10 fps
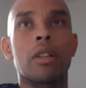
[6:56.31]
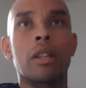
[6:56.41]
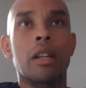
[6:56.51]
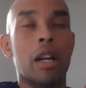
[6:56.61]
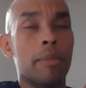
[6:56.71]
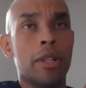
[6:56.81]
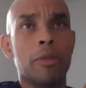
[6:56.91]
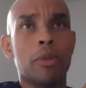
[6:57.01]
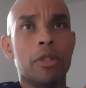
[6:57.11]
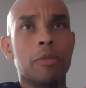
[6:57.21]
in combat
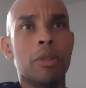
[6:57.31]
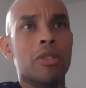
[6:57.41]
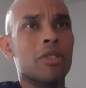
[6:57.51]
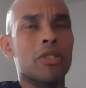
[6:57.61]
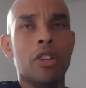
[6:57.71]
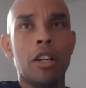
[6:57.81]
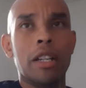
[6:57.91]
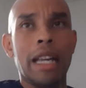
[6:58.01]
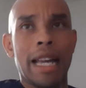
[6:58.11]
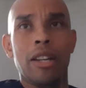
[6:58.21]
sports especially, is
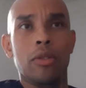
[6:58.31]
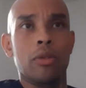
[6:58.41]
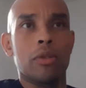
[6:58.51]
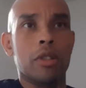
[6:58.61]
cutting angles.